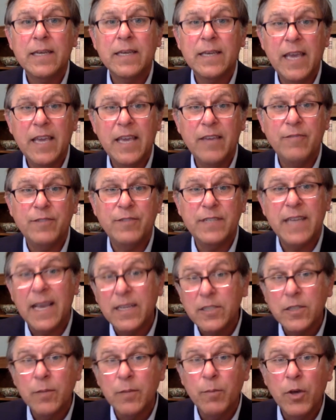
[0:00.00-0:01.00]
gave
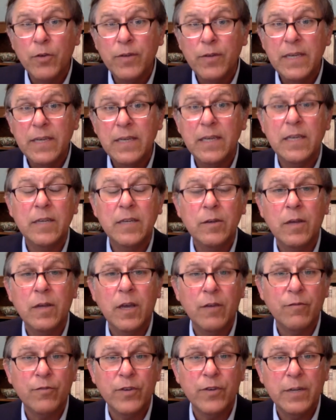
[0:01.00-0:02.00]
testimony in
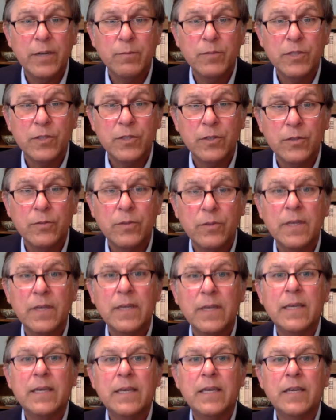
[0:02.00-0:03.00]
a freedom suit
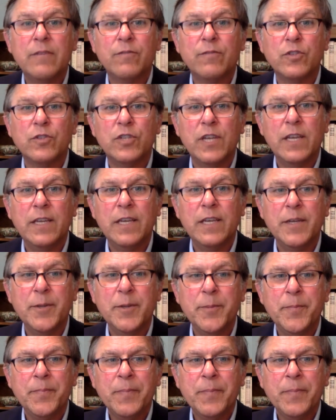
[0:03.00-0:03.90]
in Virginia.